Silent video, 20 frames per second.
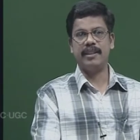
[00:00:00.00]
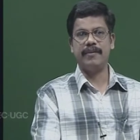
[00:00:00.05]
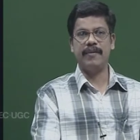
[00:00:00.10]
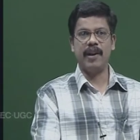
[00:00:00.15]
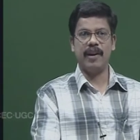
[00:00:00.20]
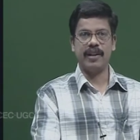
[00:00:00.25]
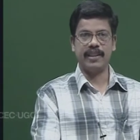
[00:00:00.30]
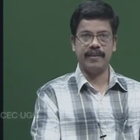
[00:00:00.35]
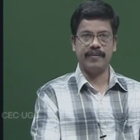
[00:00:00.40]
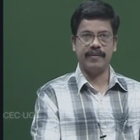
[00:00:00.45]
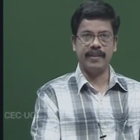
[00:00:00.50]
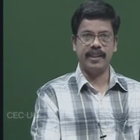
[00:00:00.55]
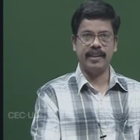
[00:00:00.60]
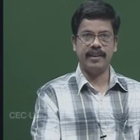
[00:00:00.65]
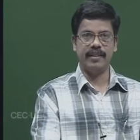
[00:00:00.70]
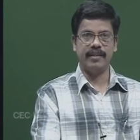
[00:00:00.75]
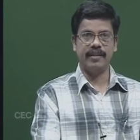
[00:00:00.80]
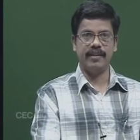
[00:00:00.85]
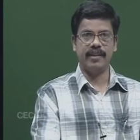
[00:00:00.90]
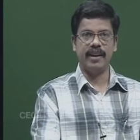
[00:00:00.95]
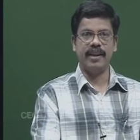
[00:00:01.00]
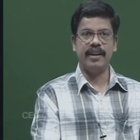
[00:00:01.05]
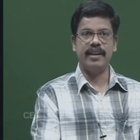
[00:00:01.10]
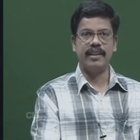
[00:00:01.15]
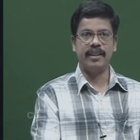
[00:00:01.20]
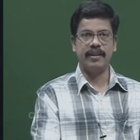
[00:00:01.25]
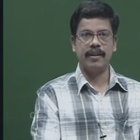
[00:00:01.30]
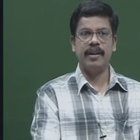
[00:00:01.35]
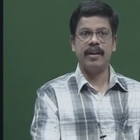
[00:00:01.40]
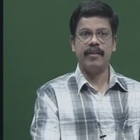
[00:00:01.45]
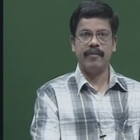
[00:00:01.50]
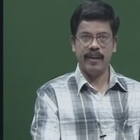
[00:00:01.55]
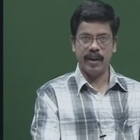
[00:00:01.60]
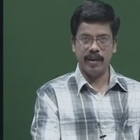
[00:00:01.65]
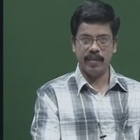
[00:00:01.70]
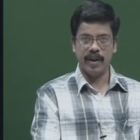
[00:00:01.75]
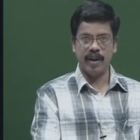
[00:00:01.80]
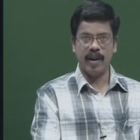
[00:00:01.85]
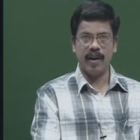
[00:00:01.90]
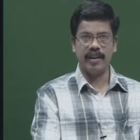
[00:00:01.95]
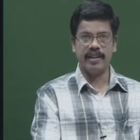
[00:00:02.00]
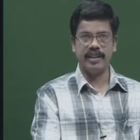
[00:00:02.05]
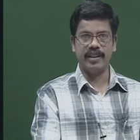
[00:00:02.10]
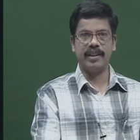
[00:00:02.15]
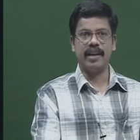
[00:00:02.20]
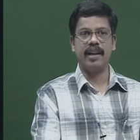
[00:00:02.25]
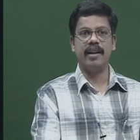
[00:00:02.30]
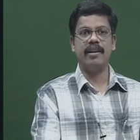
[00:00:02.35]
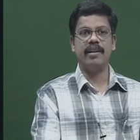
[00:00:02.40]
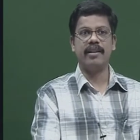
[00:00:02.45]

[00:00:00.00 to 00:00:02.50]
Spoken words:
philosophy, in his phenomenological